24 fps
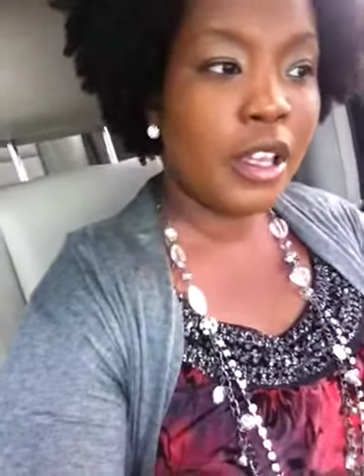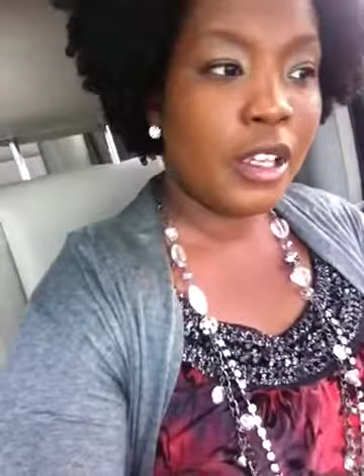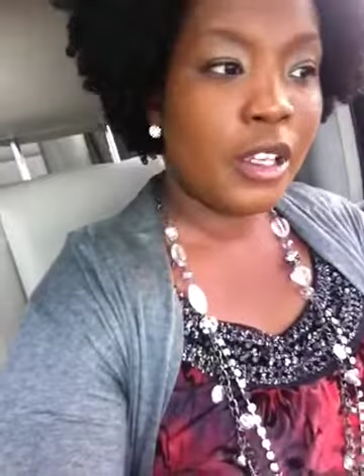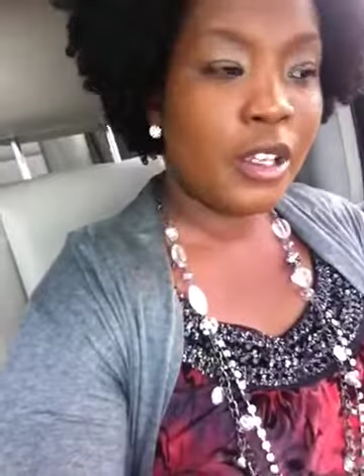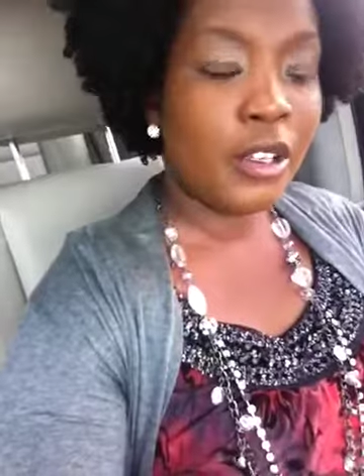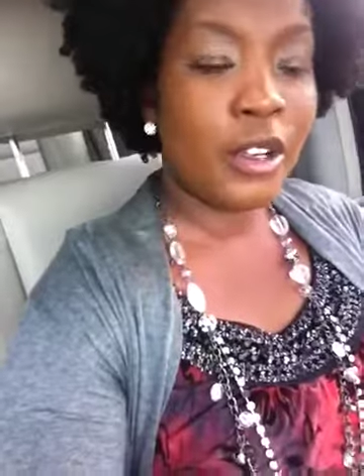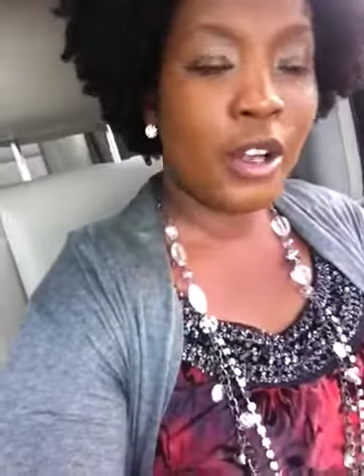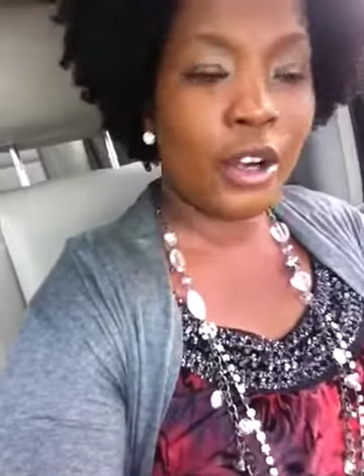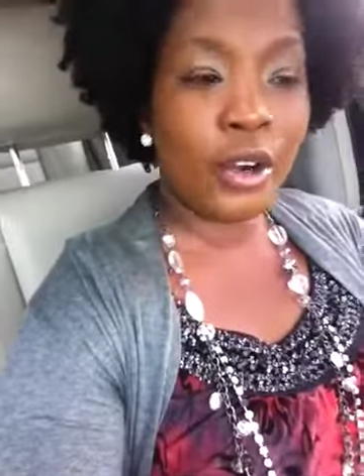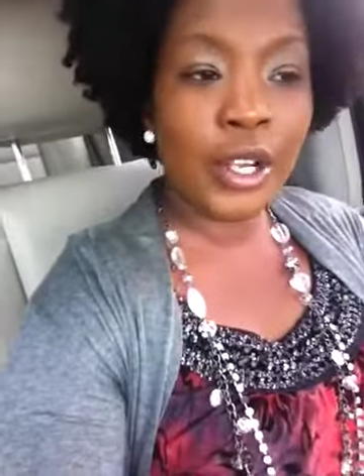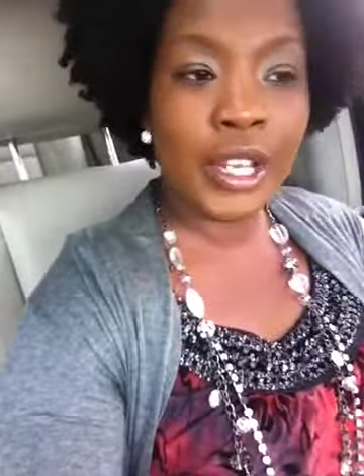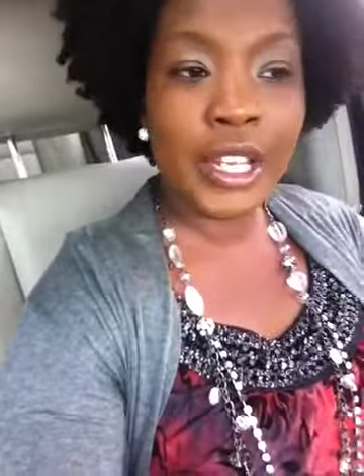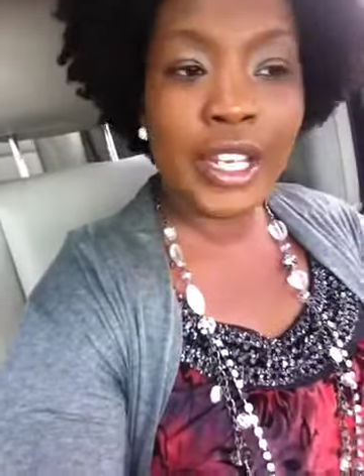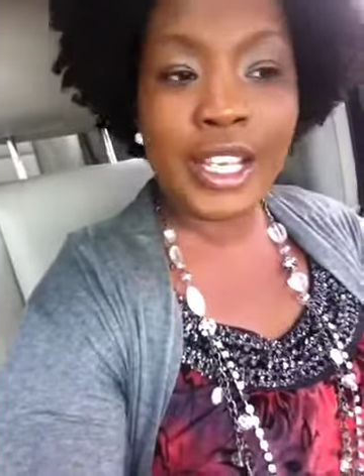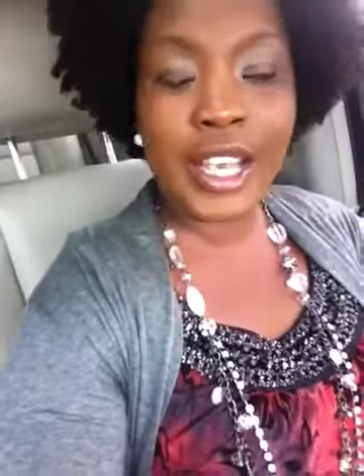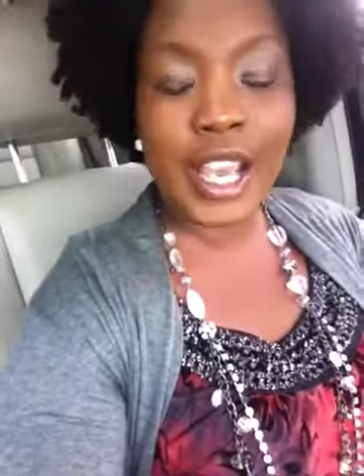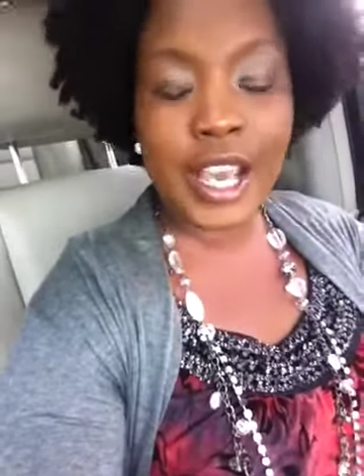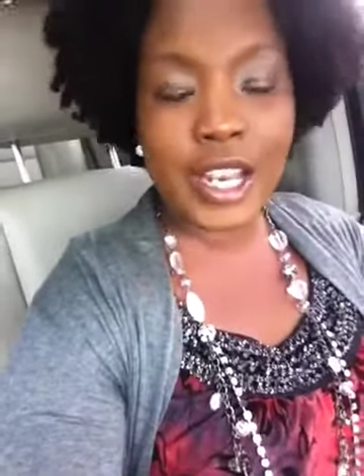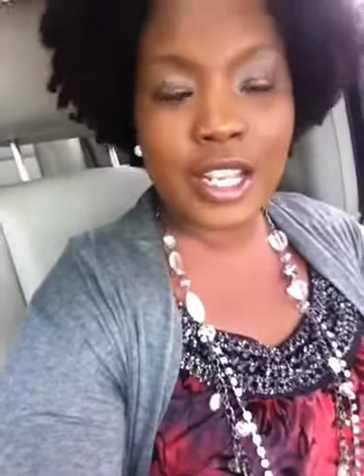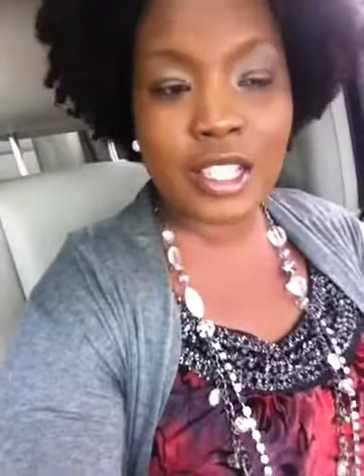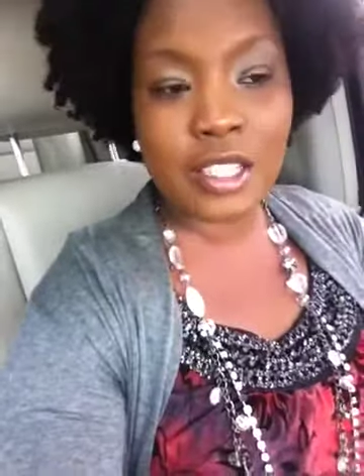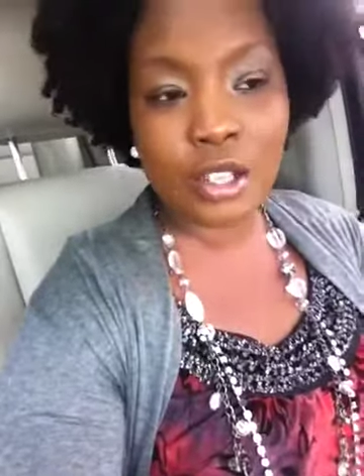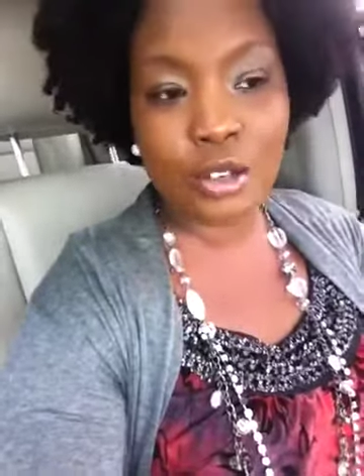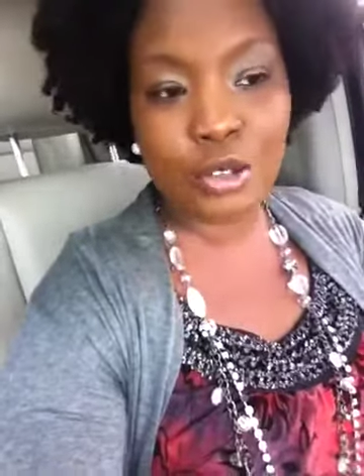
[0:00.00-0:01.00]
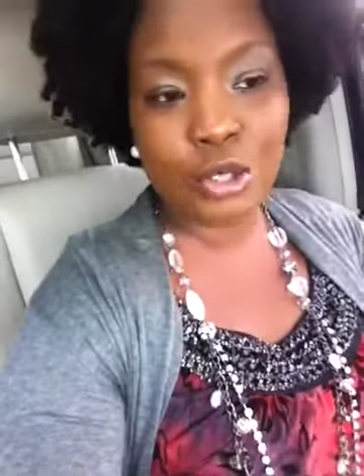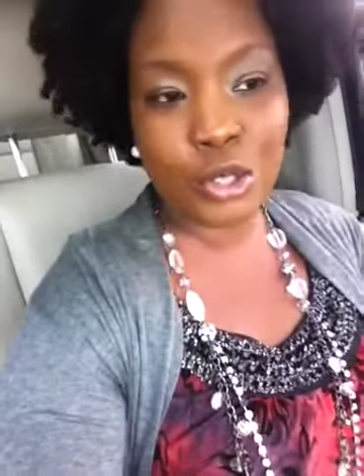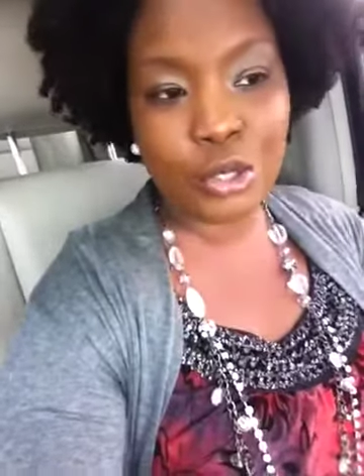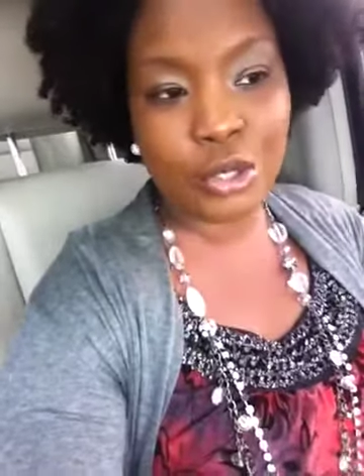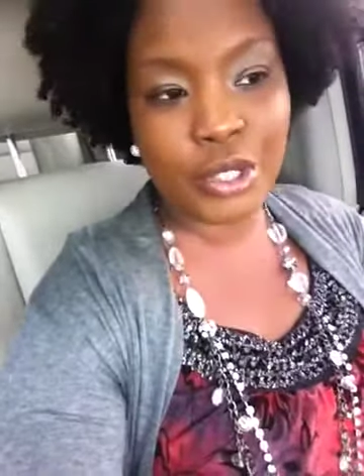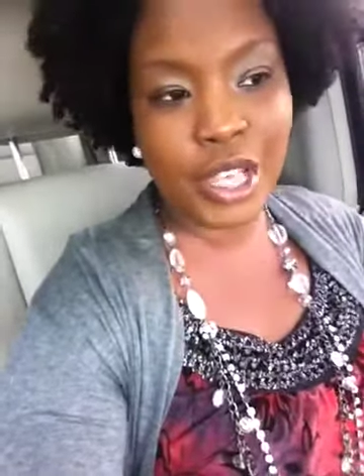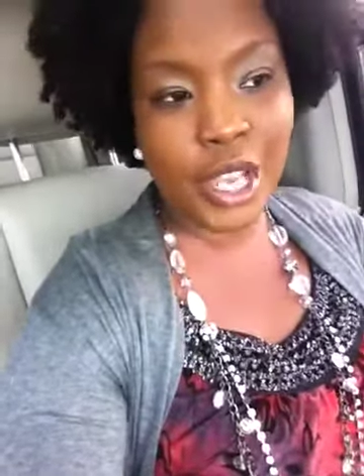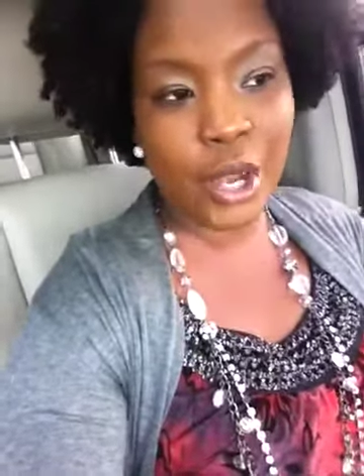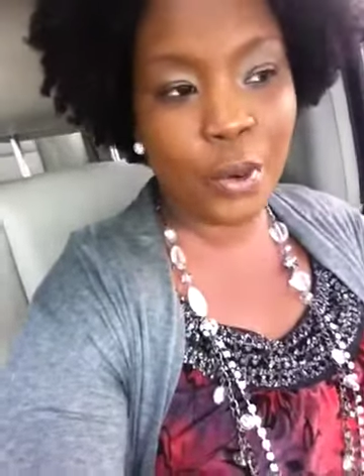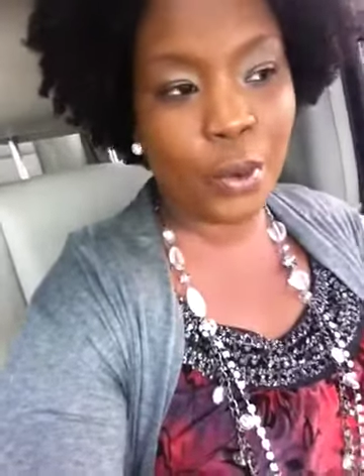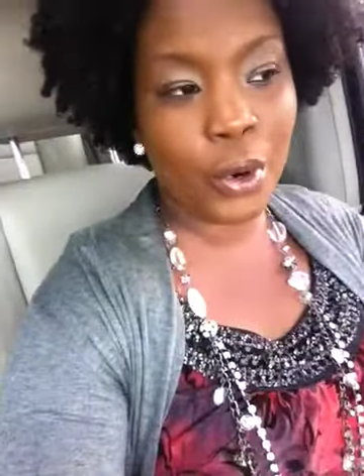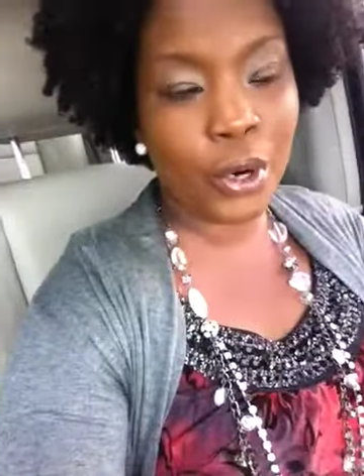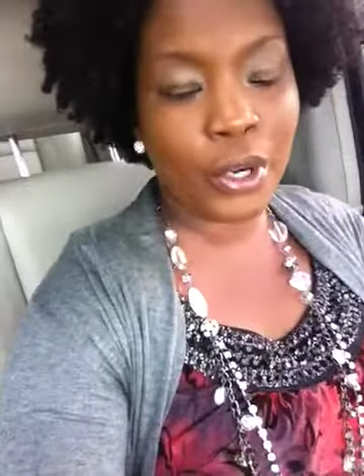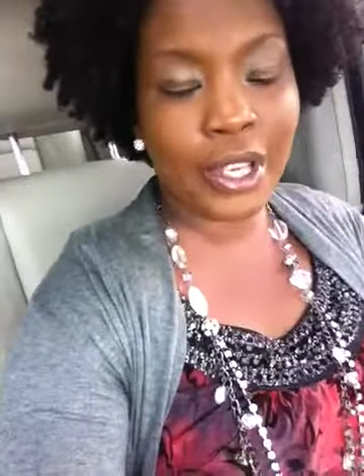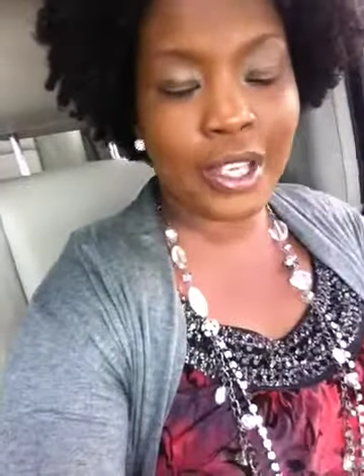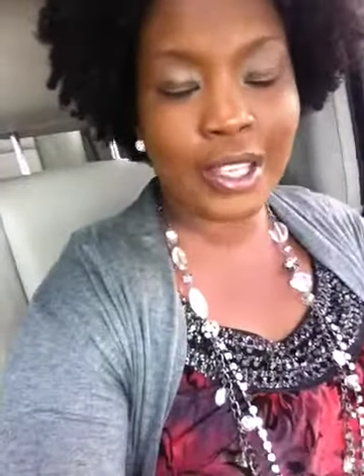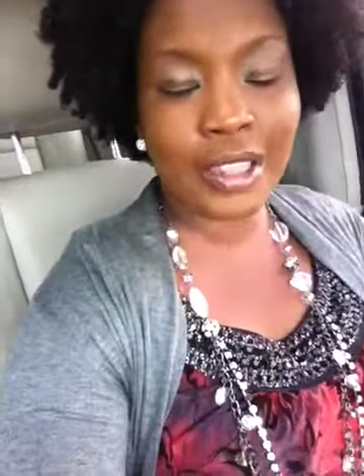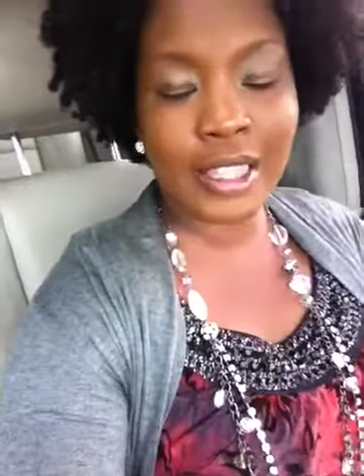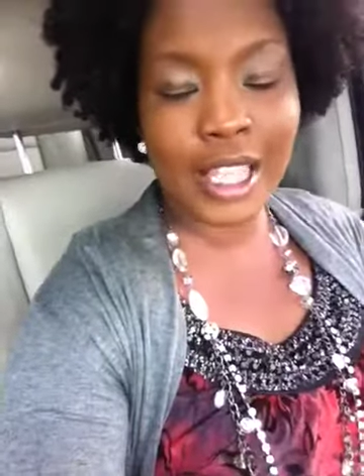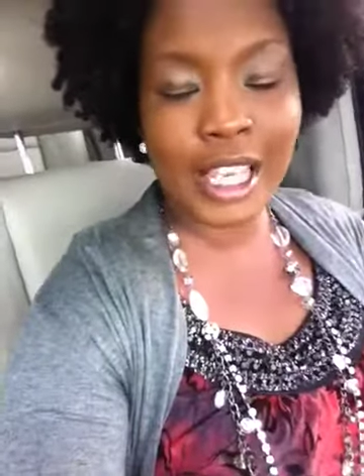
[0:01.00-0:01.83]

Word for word: you know, any kind of social networking.